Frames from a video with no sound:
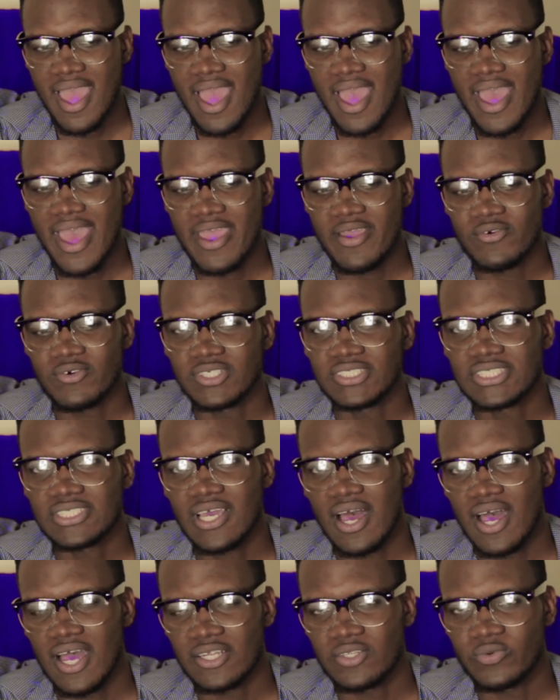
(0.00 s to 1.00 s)
I was
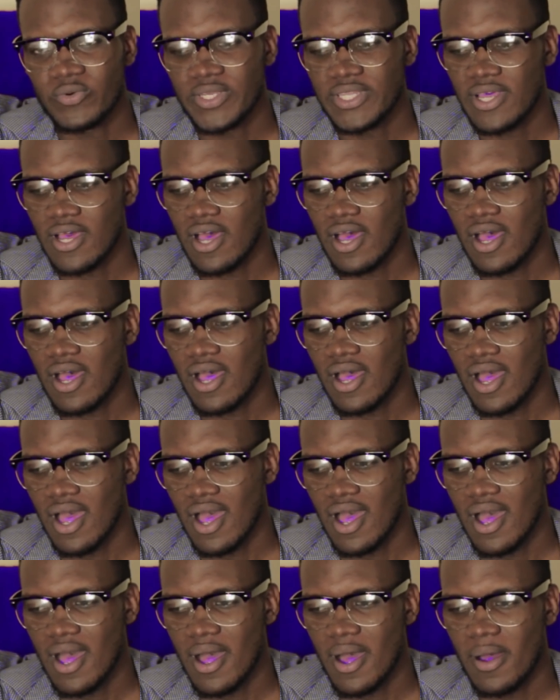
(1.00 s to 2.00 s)
caught with
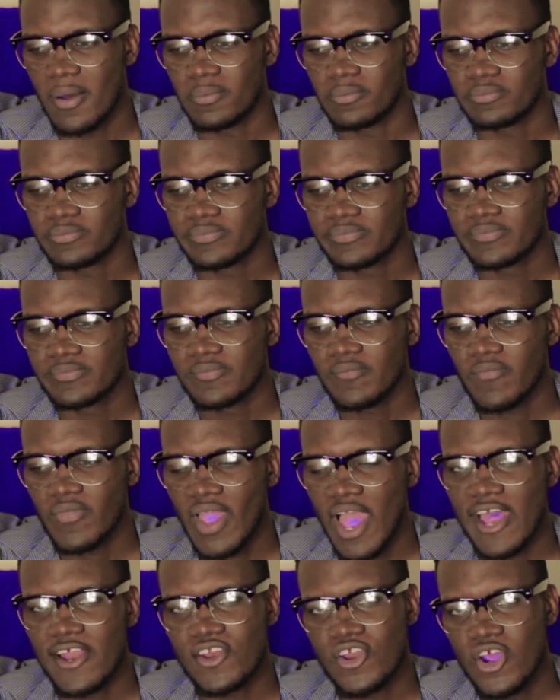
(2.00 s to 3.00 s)
a
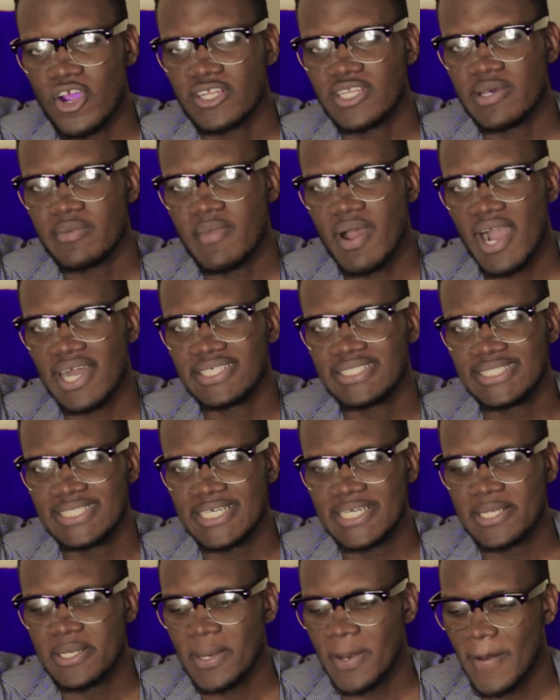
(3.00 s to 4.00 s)
dirty
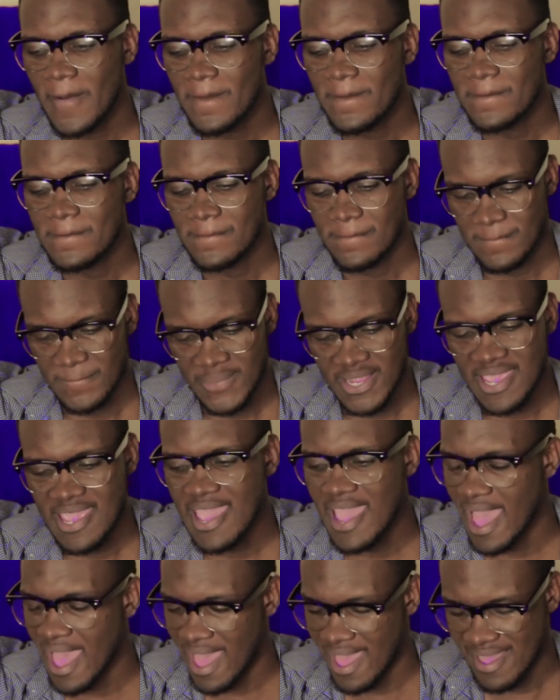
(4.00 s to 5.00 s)
magazine.
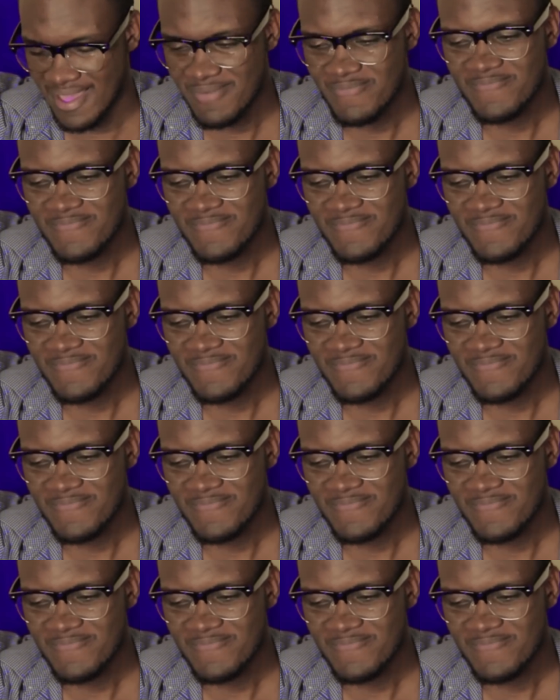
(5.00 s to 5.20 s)
Yeah.